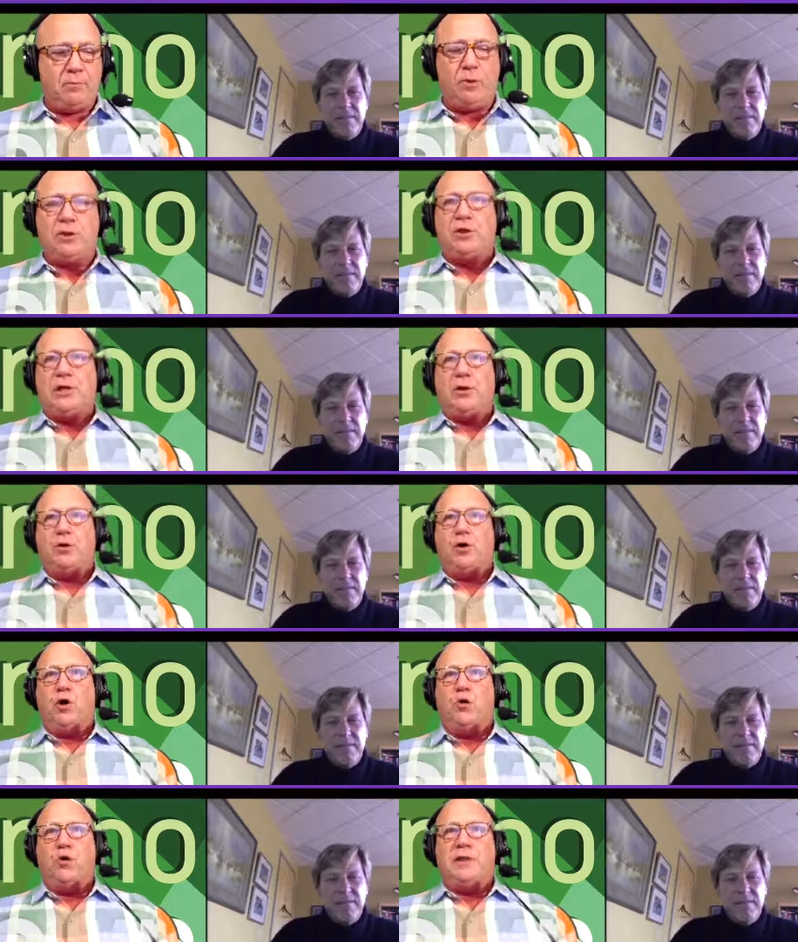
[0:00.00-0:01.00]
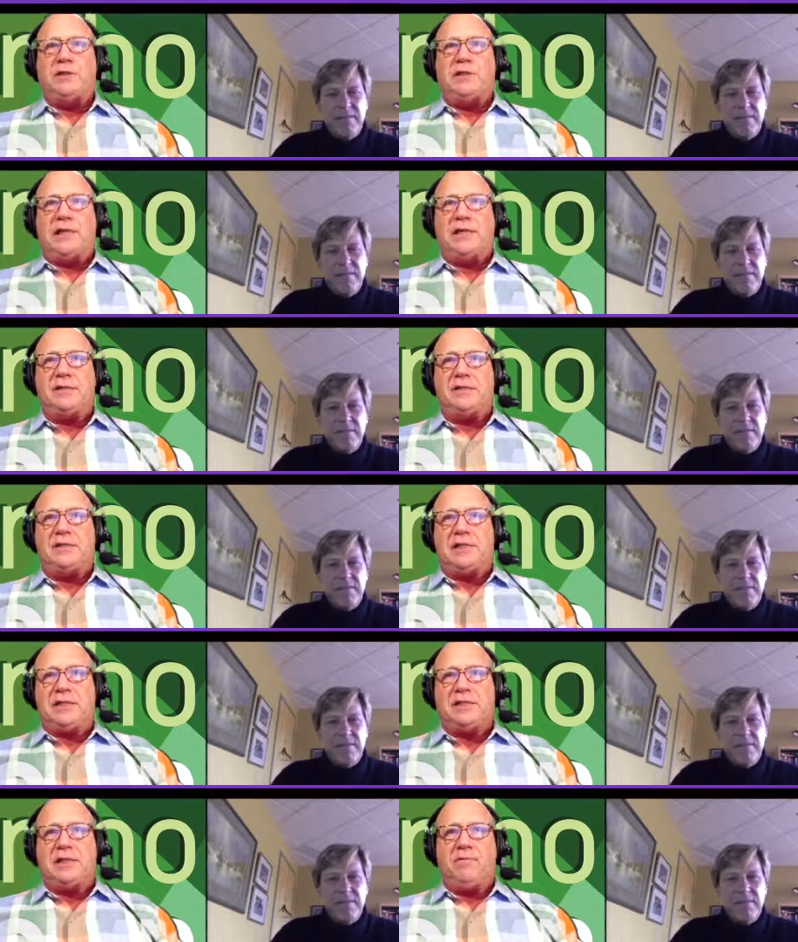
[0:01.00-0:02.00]
Speaker 1: what do you say your goal was to get
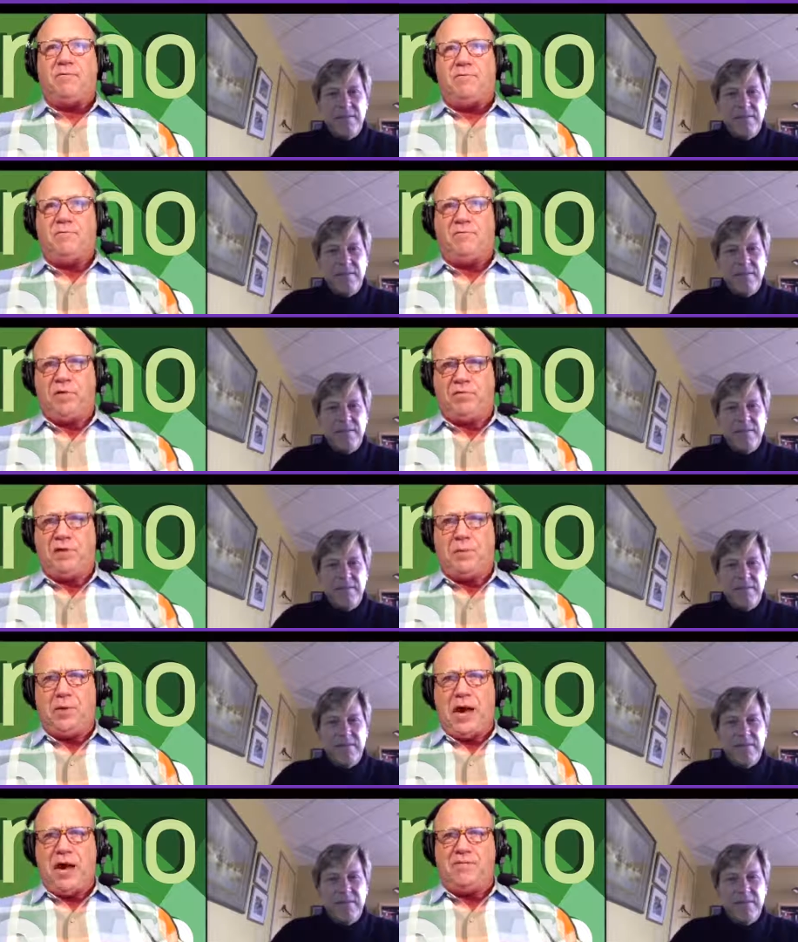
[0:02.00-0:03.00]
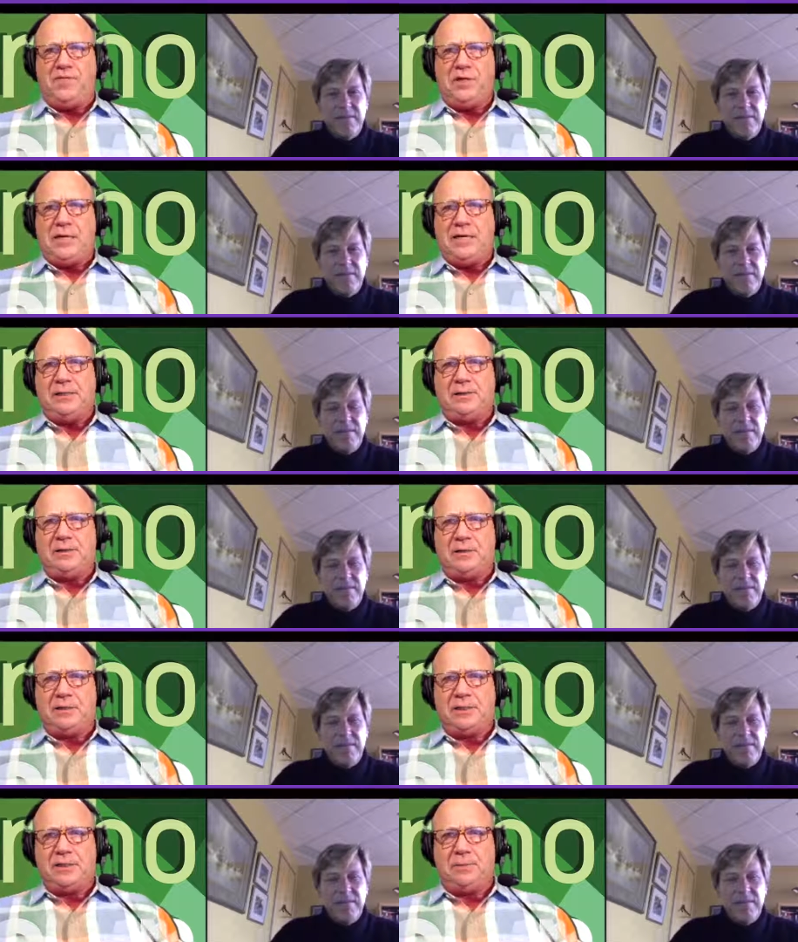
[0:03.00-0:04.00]
60, 50, half the dentists or
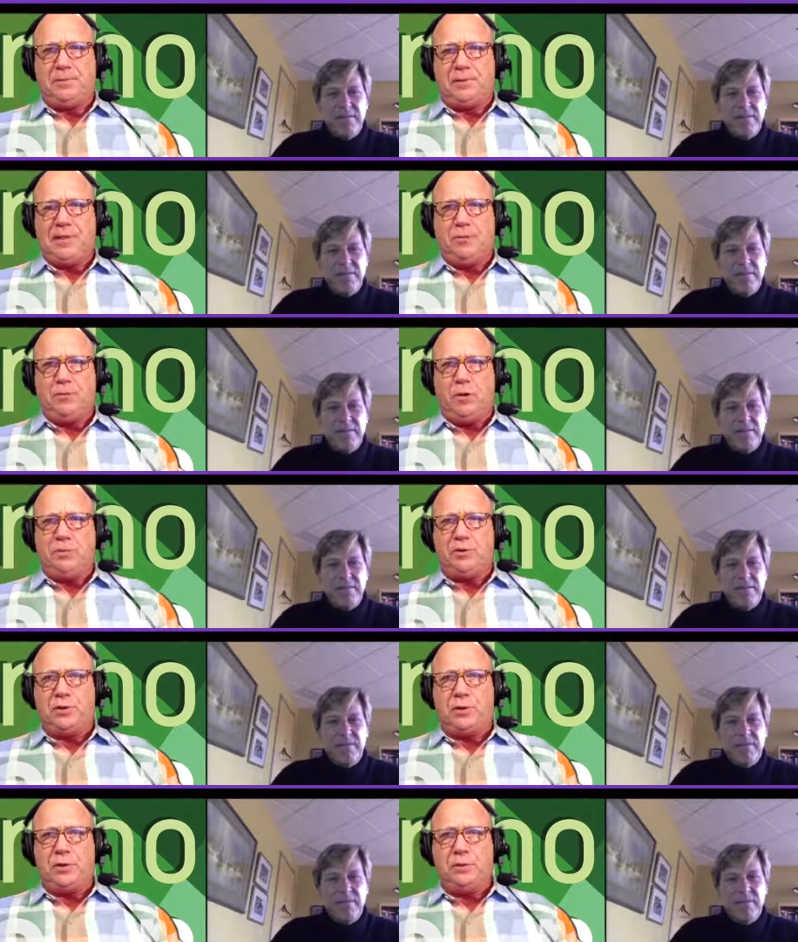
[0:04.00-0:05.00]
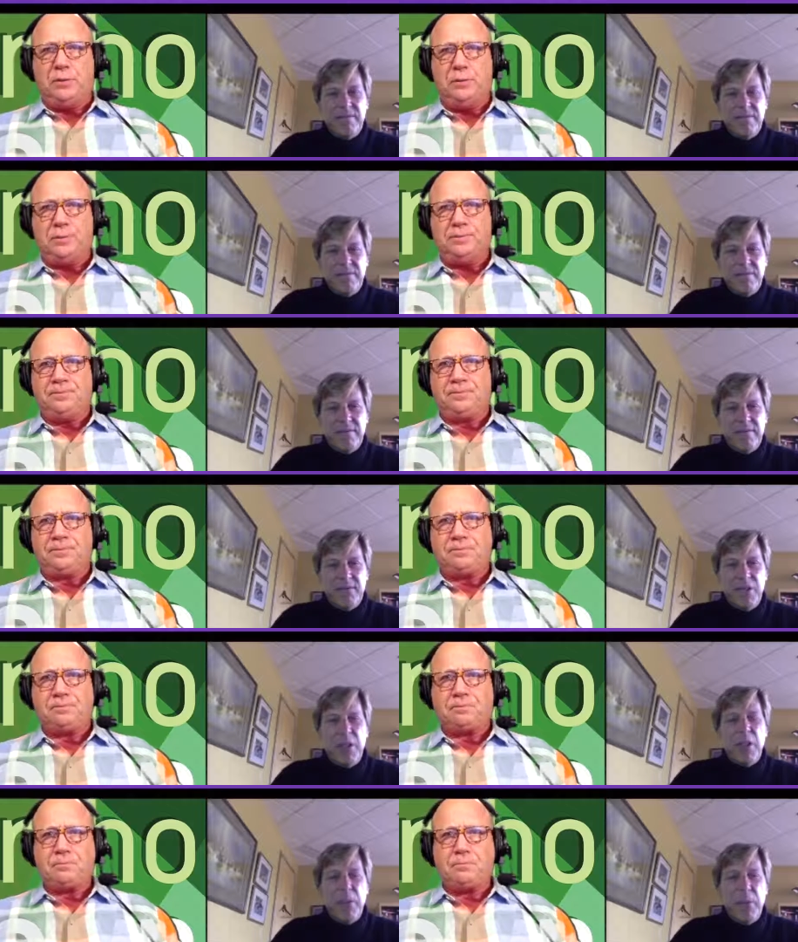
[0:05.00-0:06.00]
60%? What was your goal?
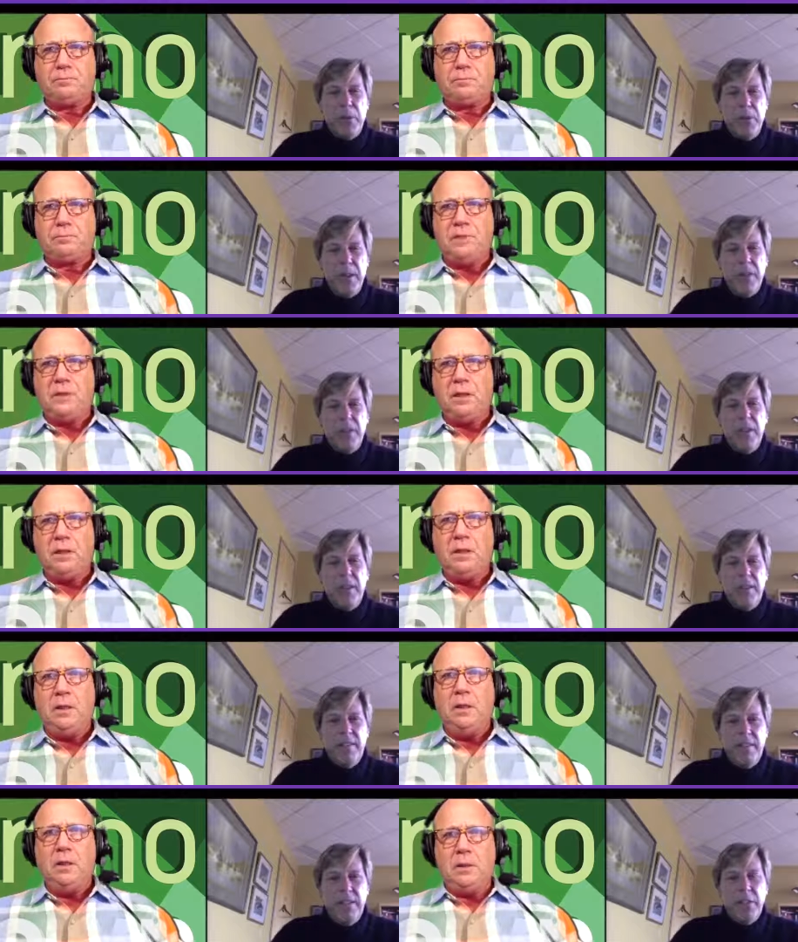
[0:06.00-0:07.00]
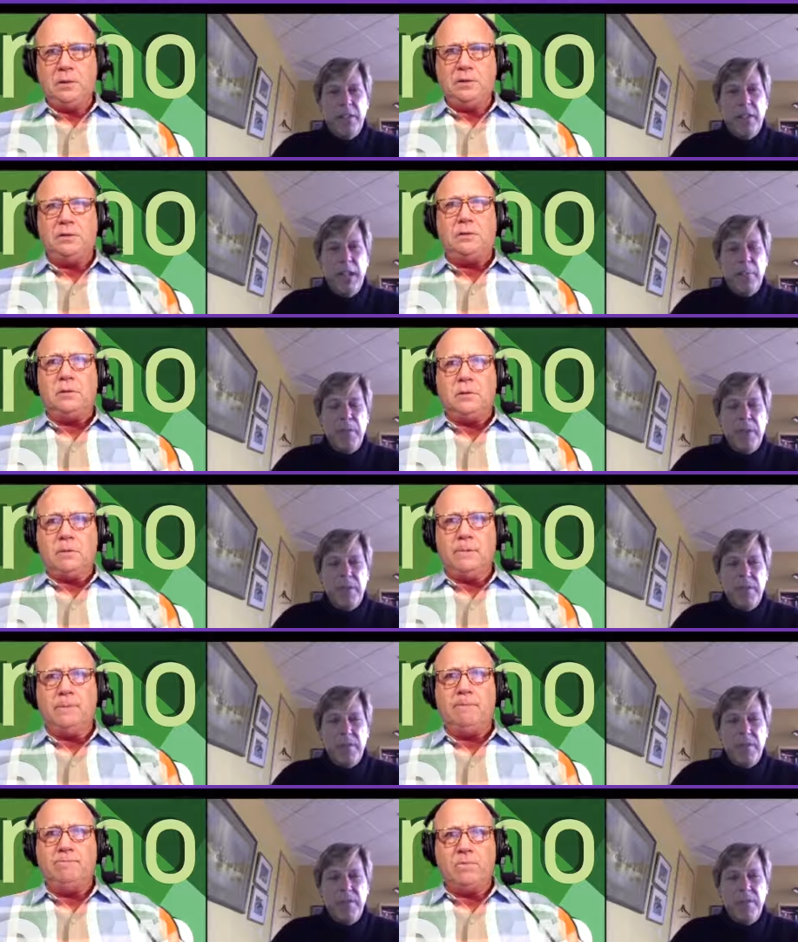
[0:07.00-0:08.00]
Speaker 2: Sixty percent, yeah, using lab
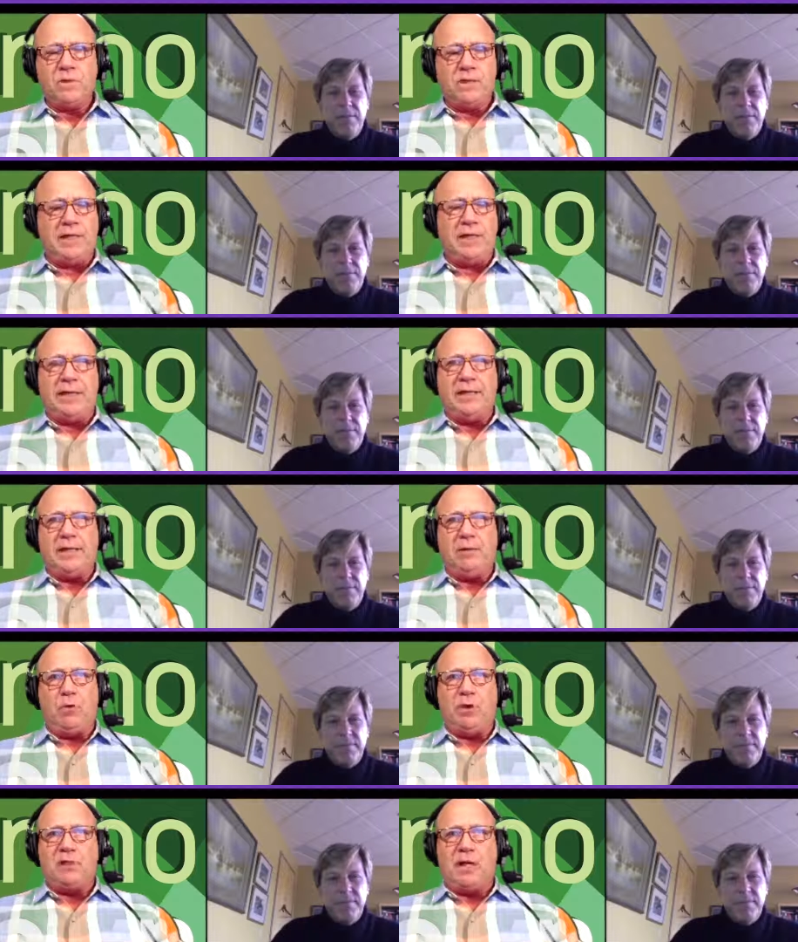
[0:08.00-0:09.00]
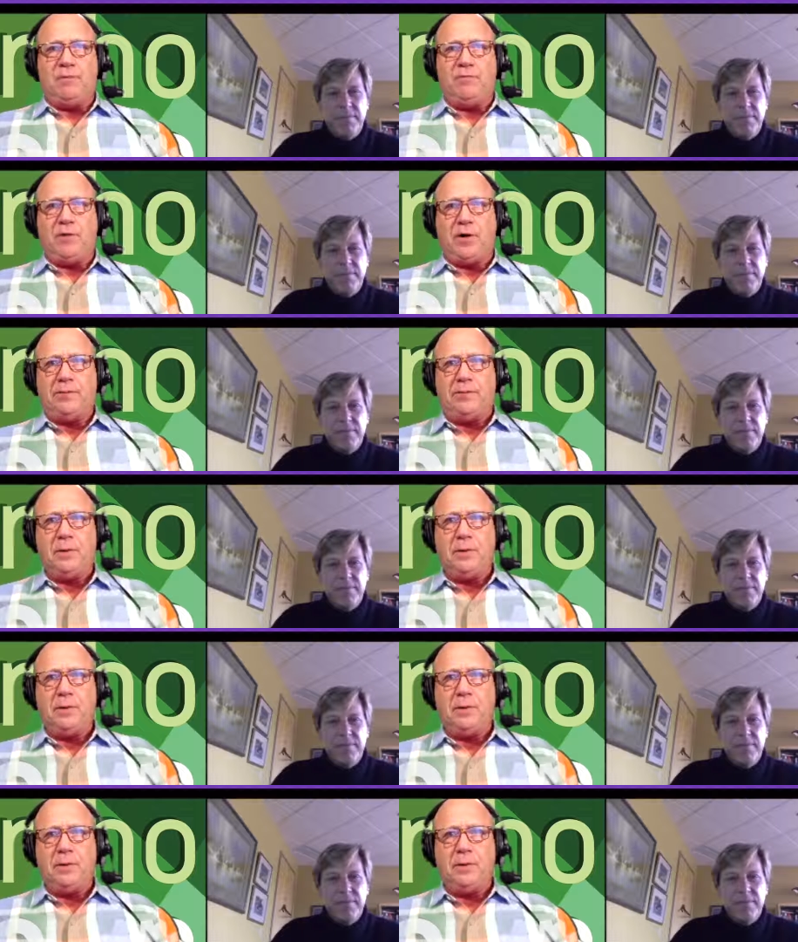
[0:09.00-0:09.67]
tests.
Speaker 1: To get in, in what time frame?